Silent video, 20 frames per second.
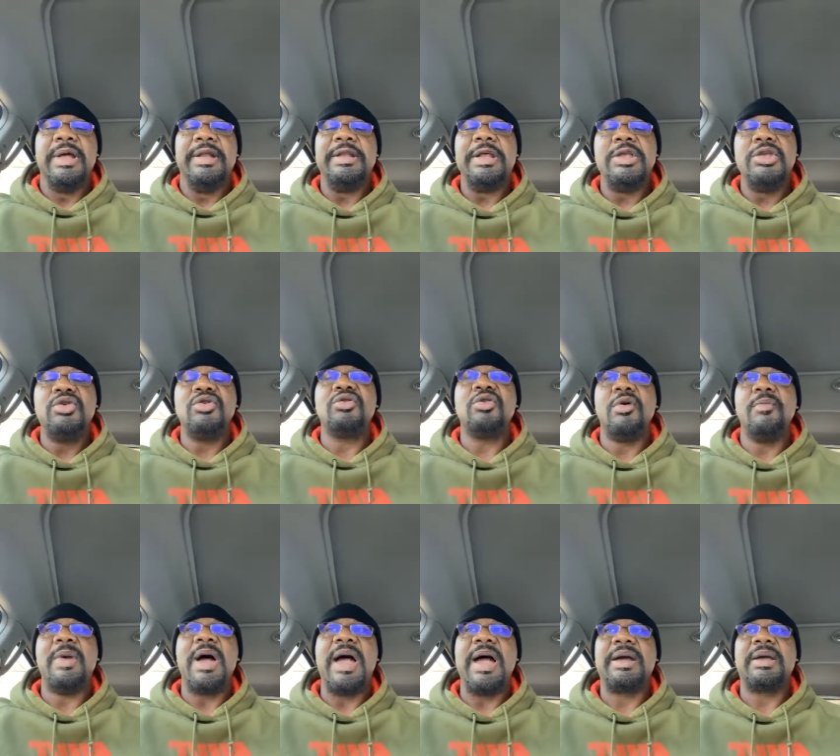And then you
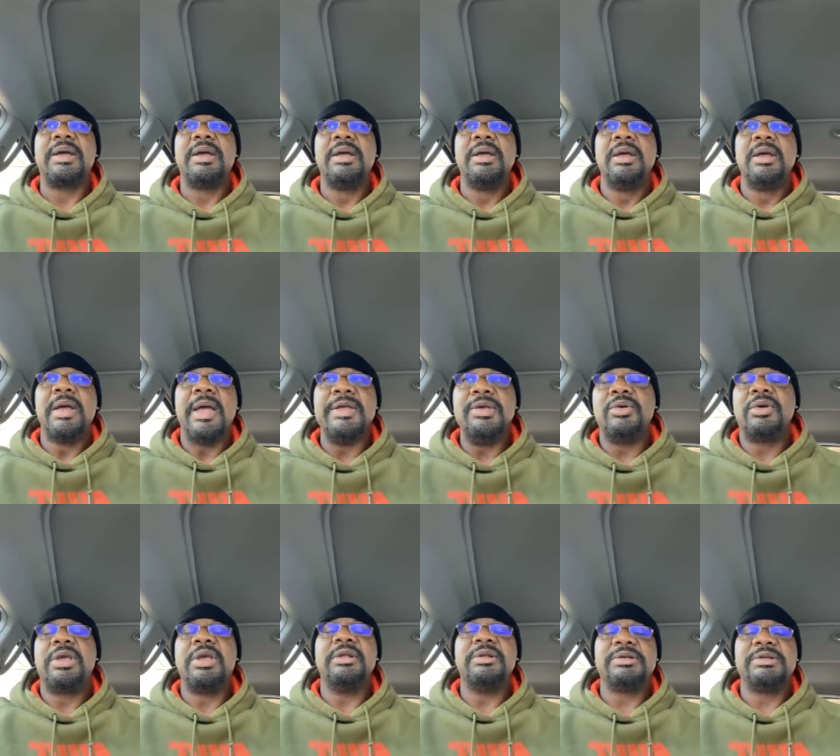go back and
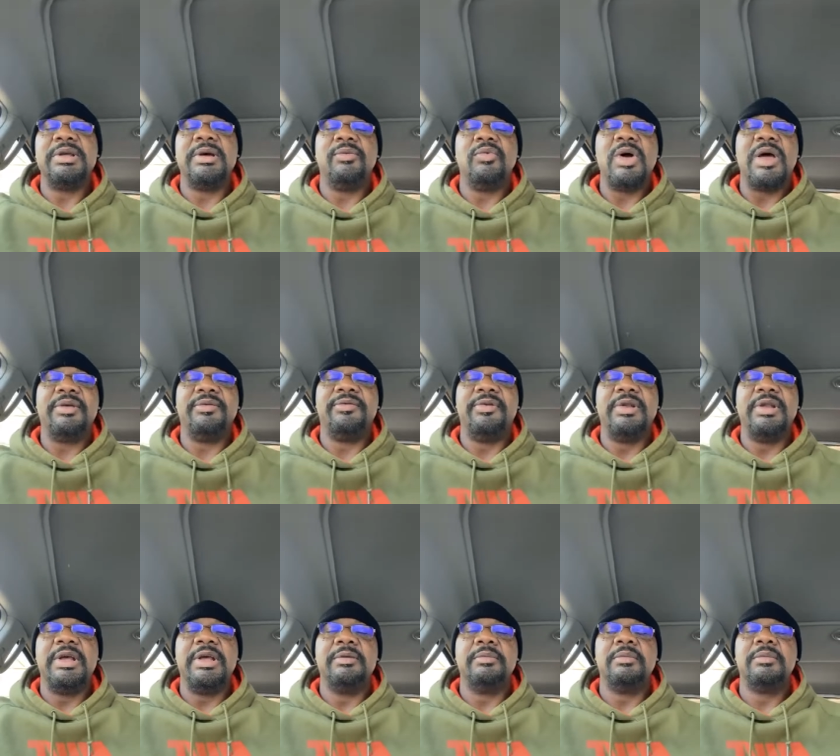you kill someone for
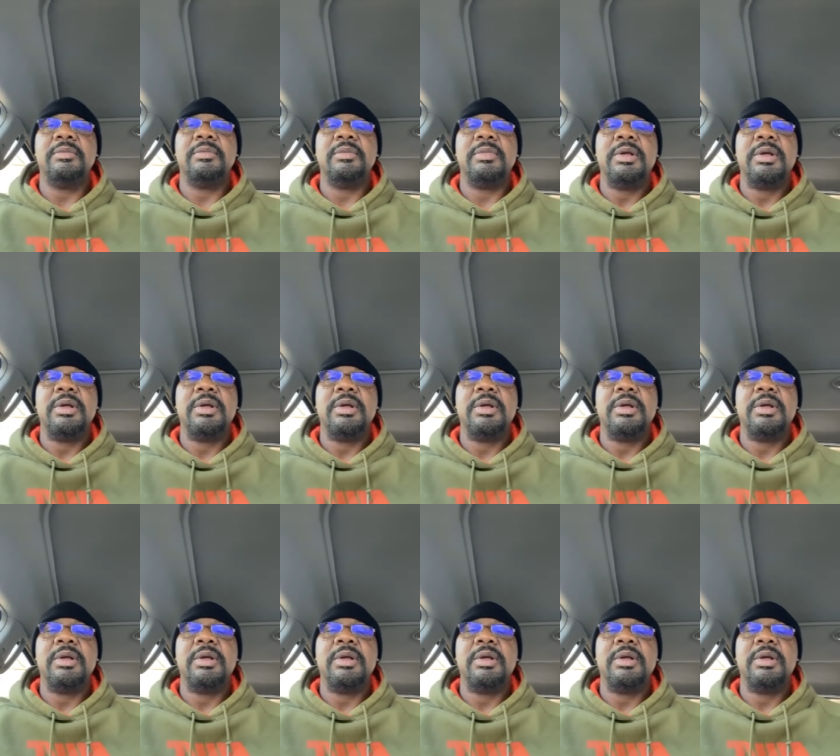them.